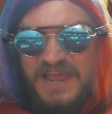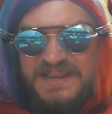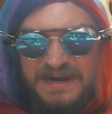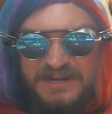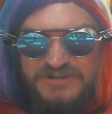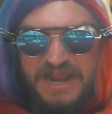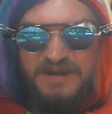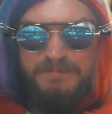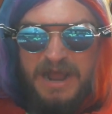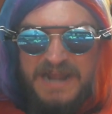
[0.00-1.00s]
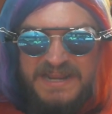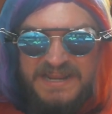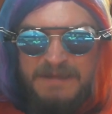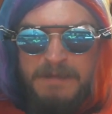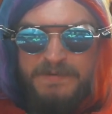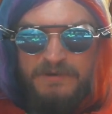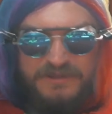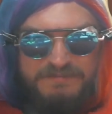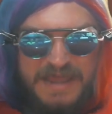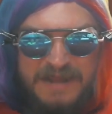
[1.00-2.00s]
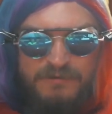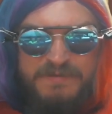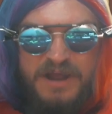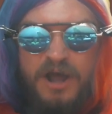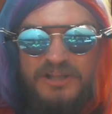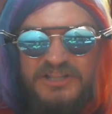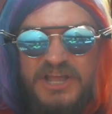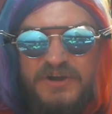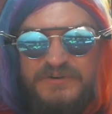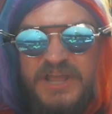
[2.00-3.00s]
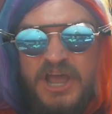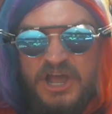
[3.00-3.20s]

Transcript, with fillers: now I'm going to drag your body. Come up here with me. I don't want to be all alone.